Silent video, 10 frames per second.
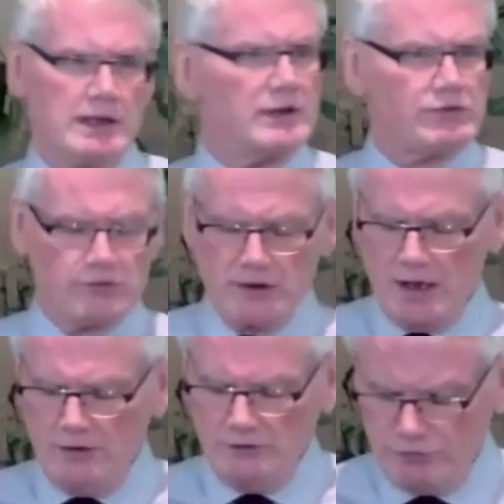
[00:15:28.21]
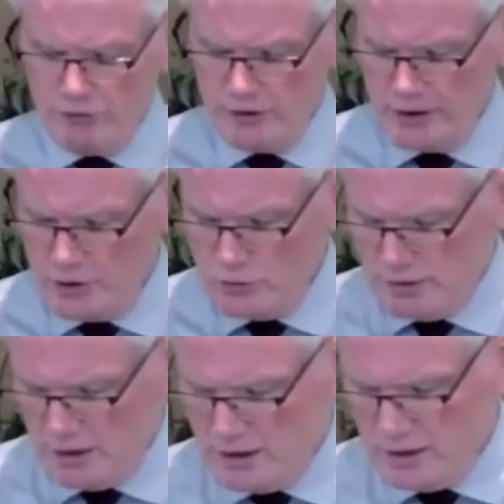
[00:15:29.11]
and that's the case for
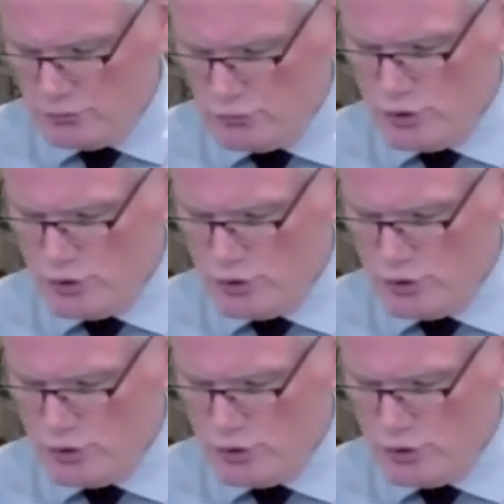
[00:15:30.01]
Naomi and